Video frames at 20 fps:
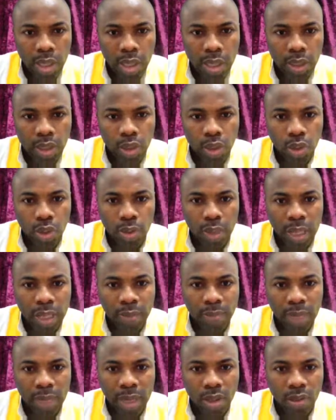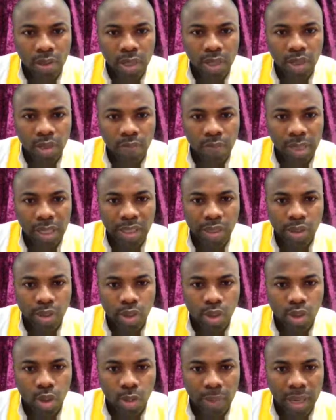Kajo Admako, Kajo bless you
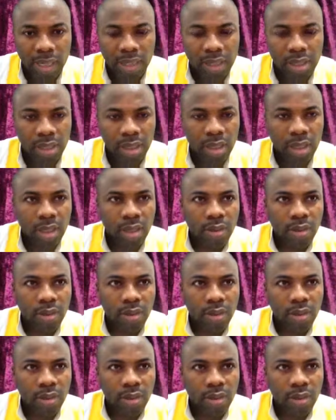so much.